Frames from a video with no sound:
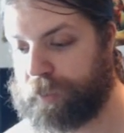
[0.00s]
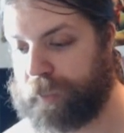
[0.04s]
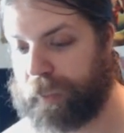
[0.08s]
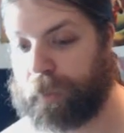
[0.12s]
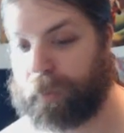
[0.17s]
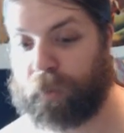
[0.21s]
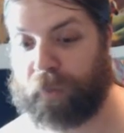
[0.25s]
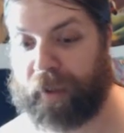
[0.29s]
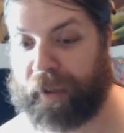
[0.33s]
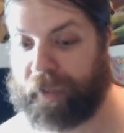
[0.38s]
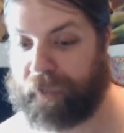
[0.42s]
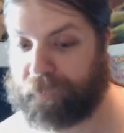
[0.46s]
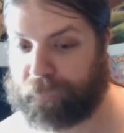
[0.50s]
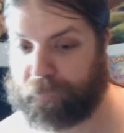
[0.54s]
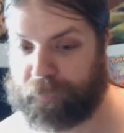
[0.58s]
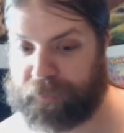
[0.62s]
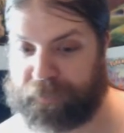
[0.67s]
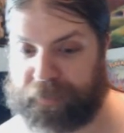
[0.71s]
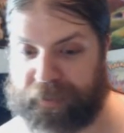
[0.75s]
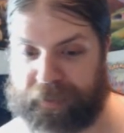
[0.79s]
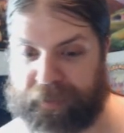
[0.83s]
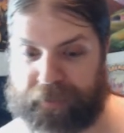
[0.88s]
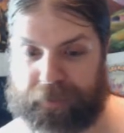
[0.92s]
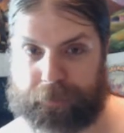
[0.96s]
They don't have to
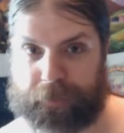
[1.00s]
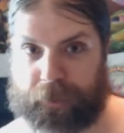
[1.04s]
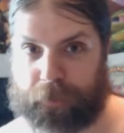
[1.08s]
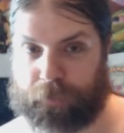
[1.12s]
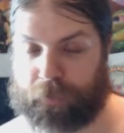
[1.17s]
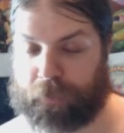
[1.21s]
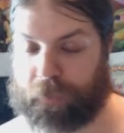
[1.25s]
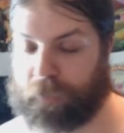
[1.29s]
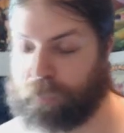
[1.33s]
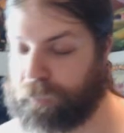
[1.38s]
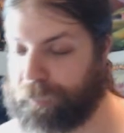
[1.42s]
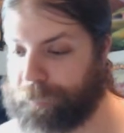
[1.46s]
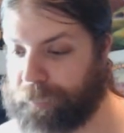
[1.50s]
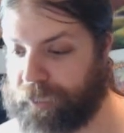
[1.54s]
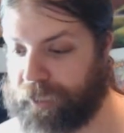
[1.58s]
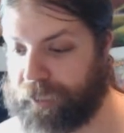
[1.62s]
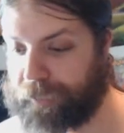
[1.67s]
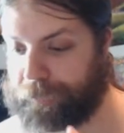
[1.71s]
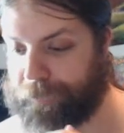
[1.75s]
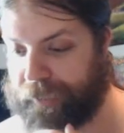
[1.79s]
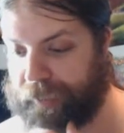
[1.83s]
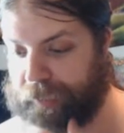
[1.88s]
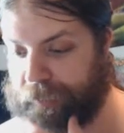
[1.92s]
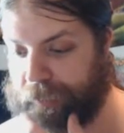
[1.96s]
be basic, but we're only
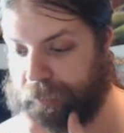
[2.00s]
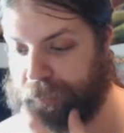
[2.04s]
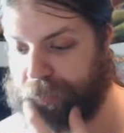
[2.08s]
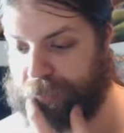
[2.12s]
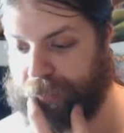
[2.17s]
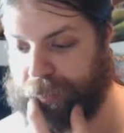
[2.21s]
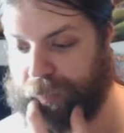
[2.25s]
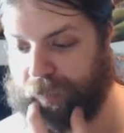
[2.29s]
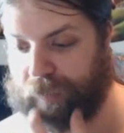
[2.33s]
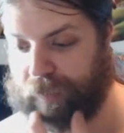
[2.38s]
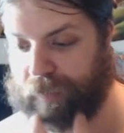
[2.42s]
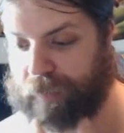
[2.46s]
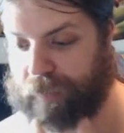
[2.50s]
playing basics.